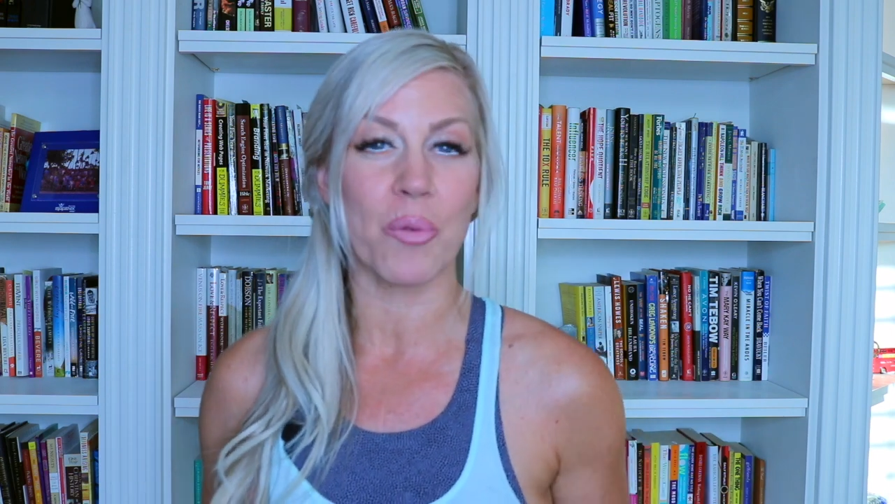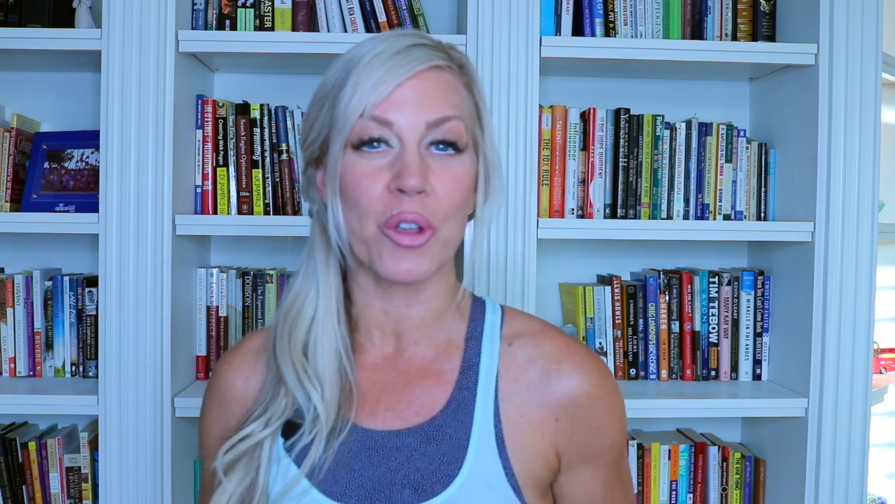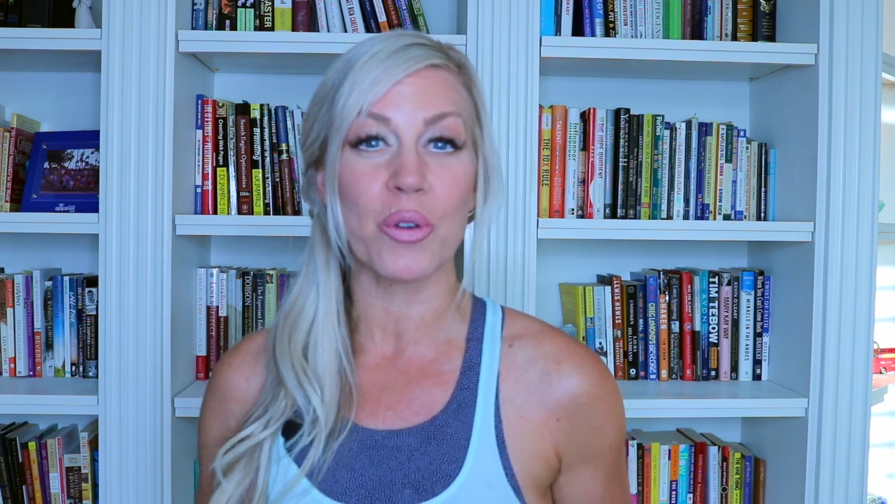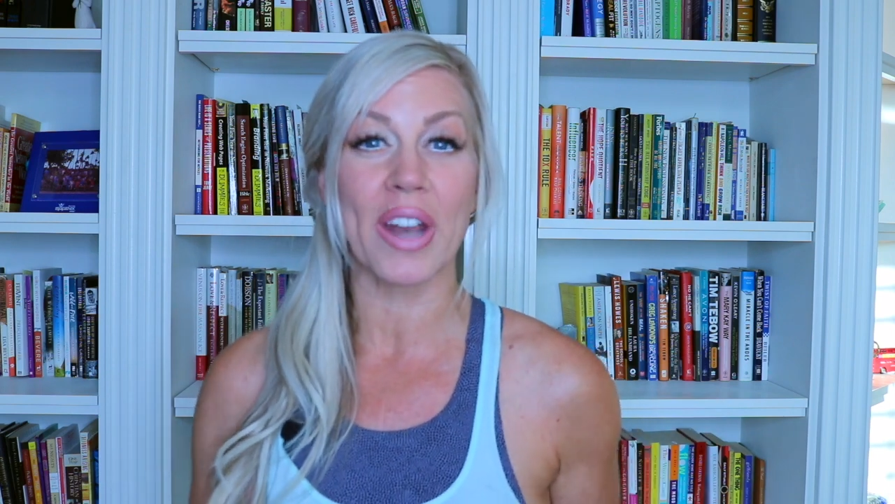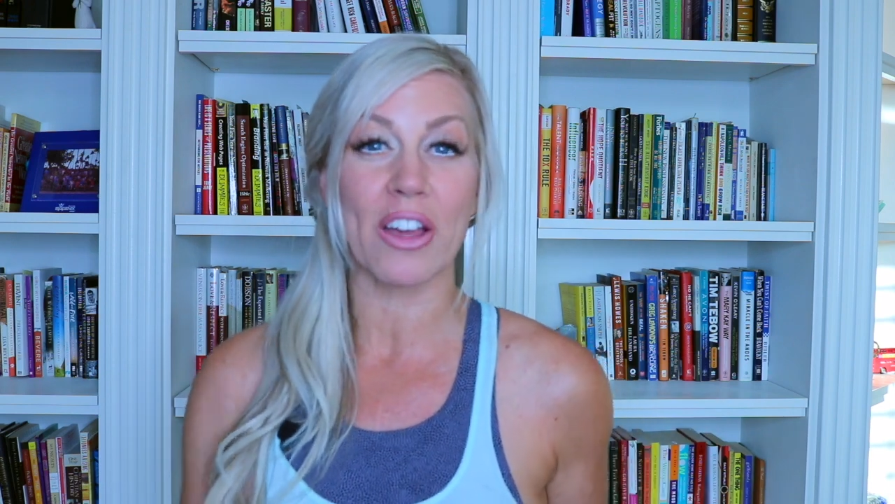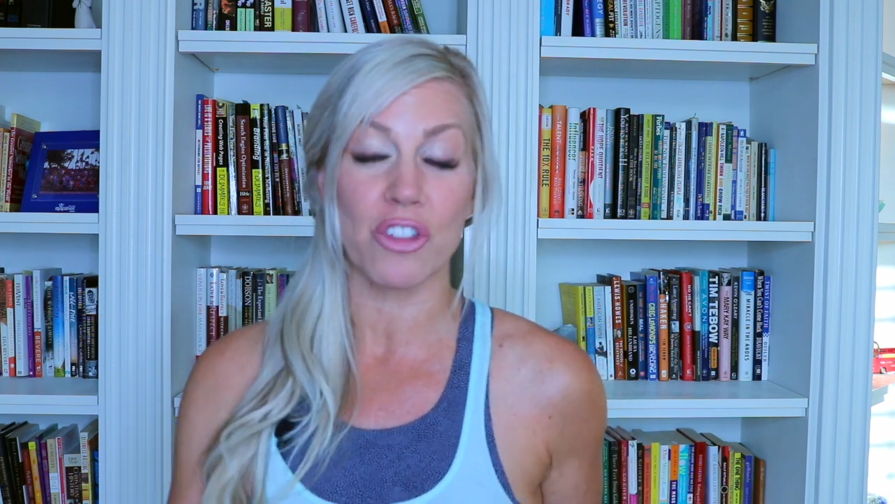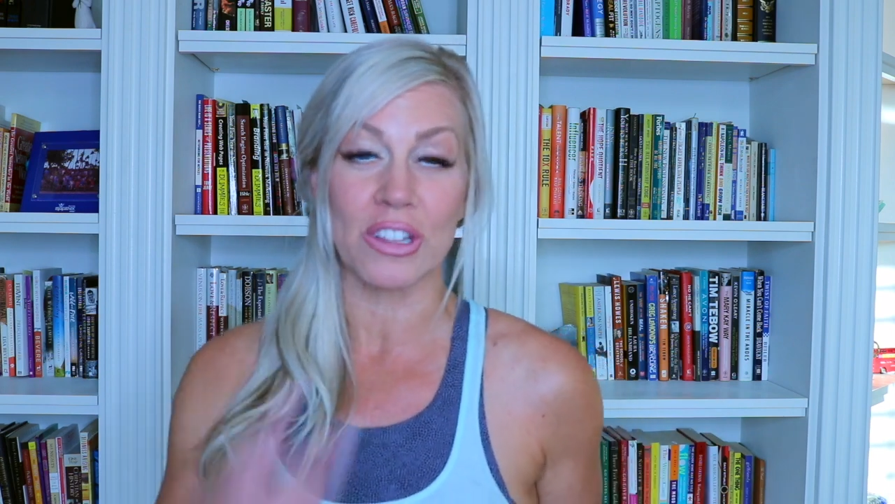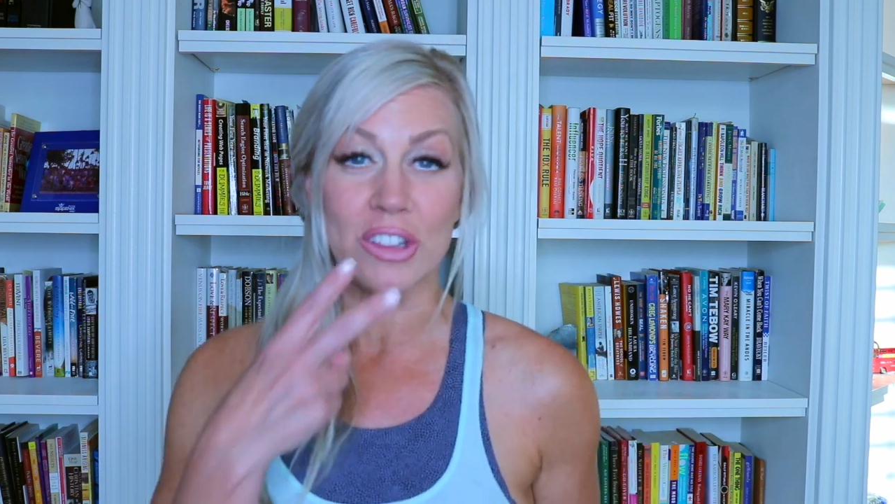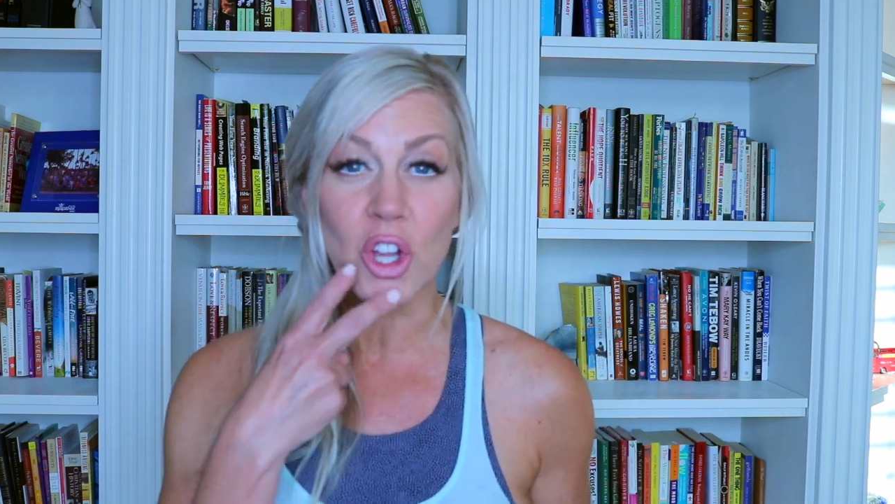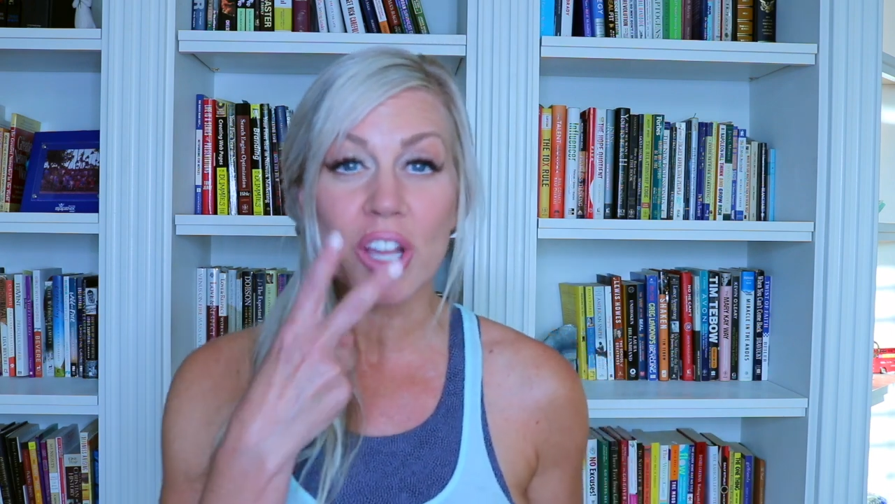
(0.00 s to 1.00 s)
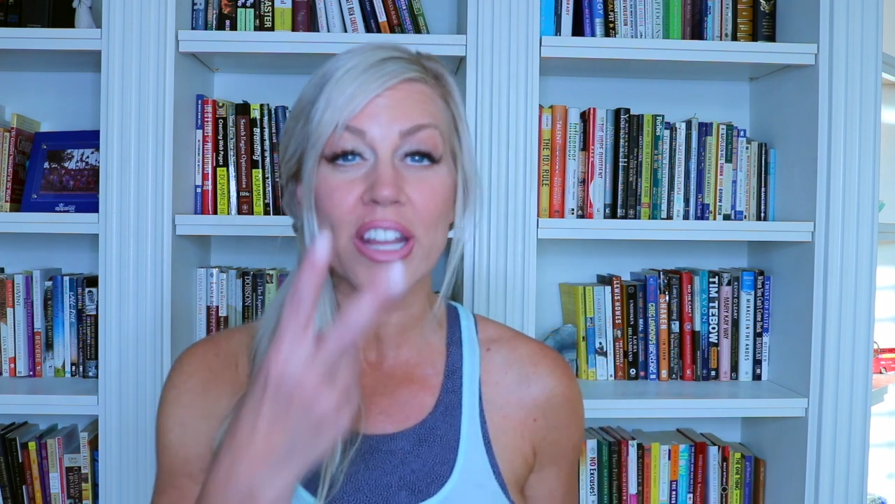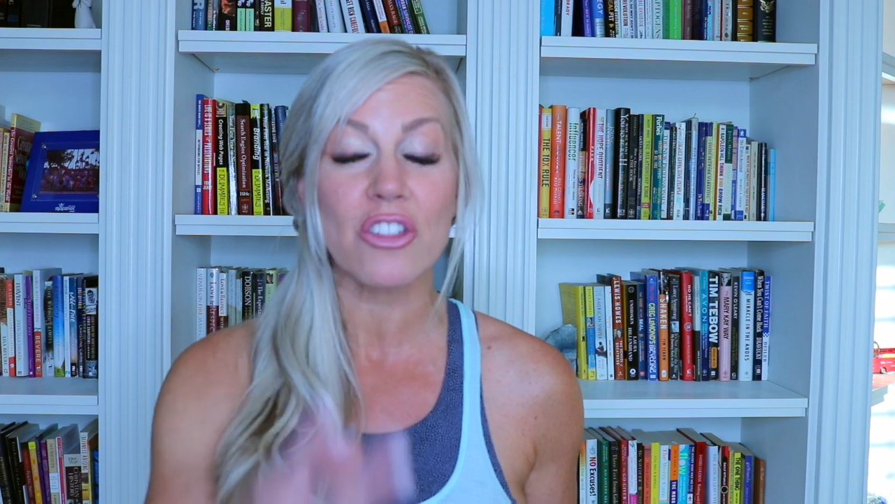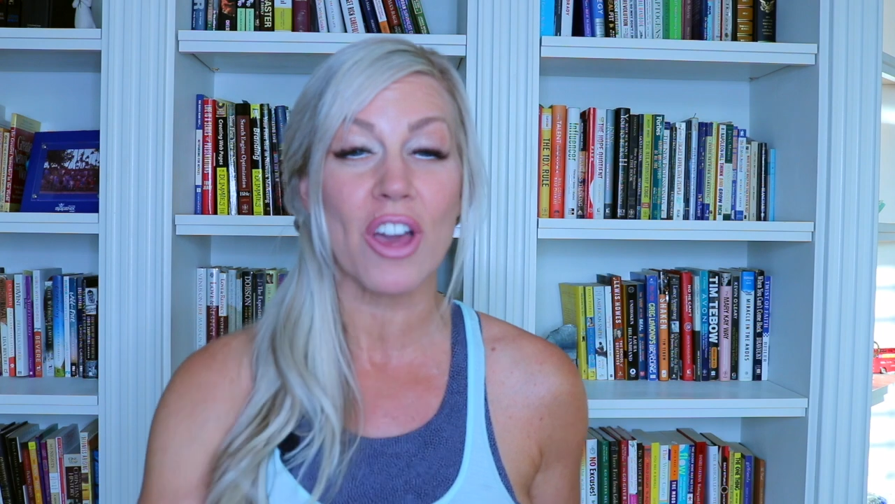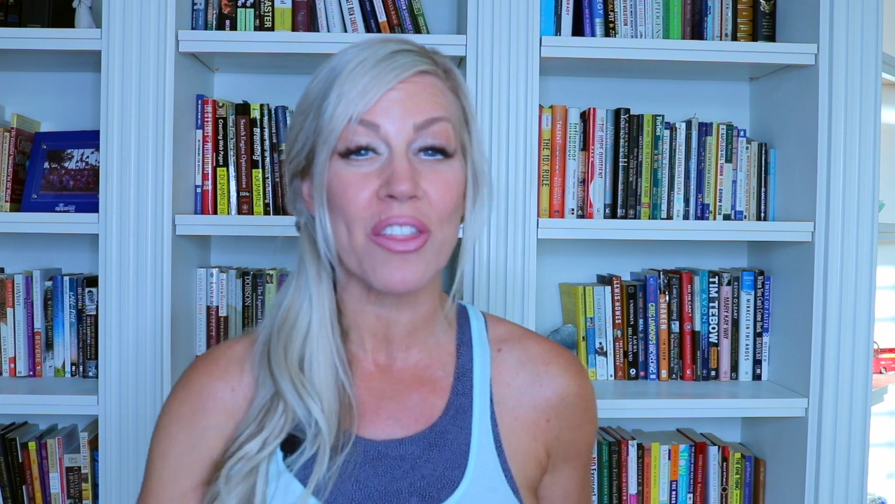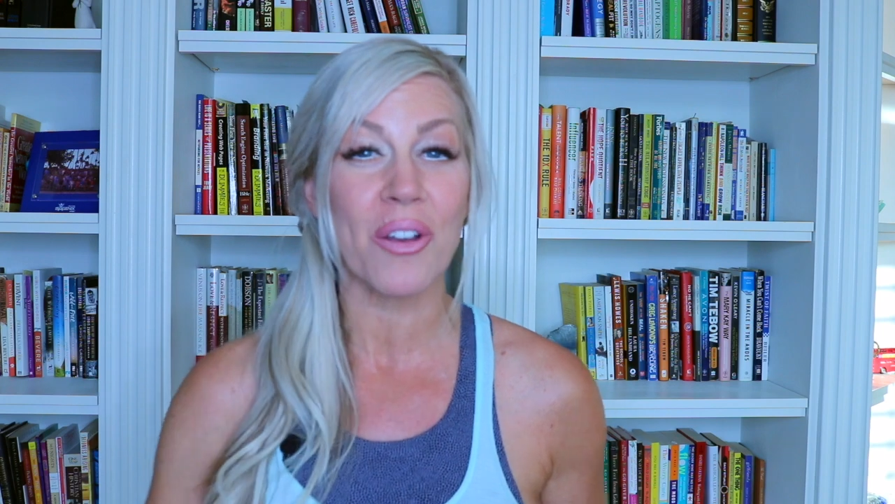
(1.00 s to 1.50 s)
where you can actually look at
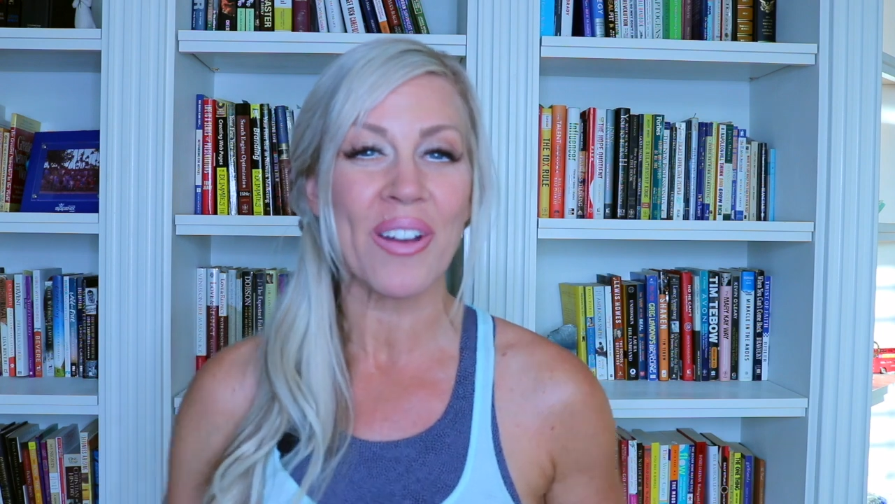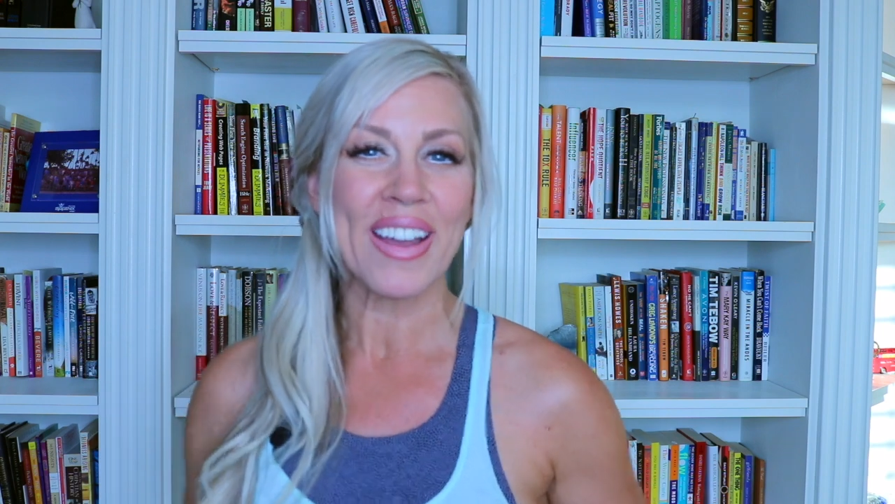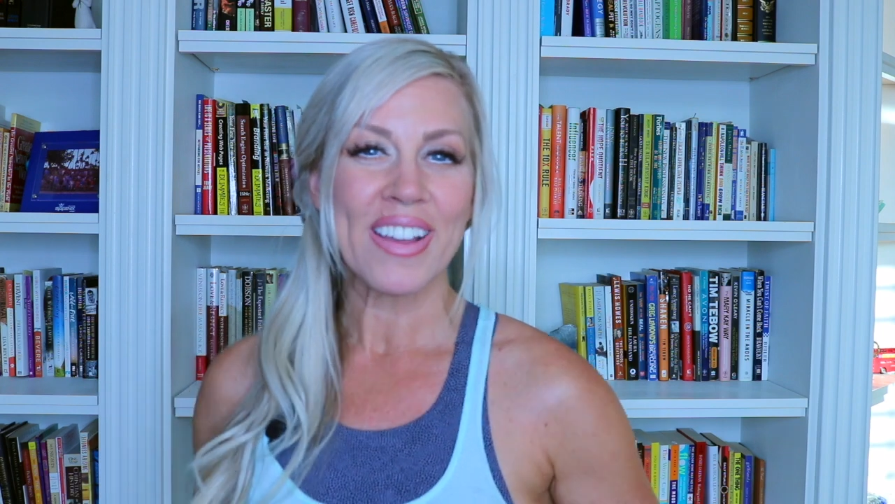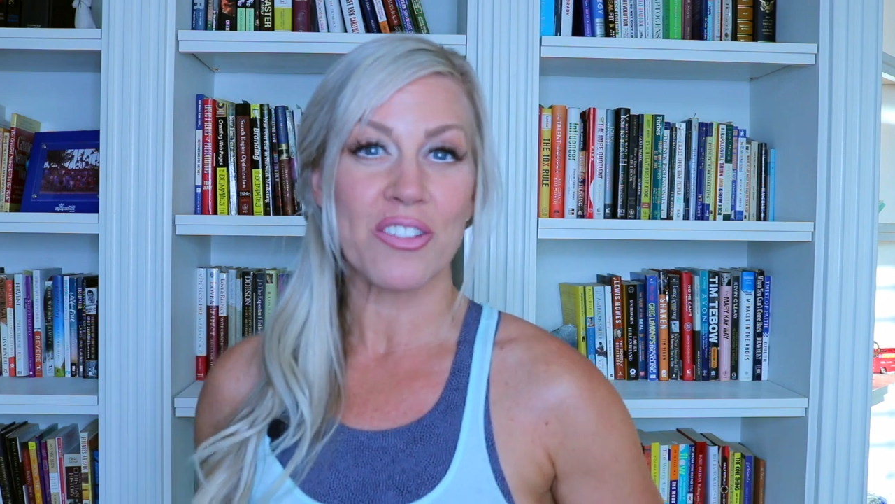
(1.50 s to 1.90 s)
each other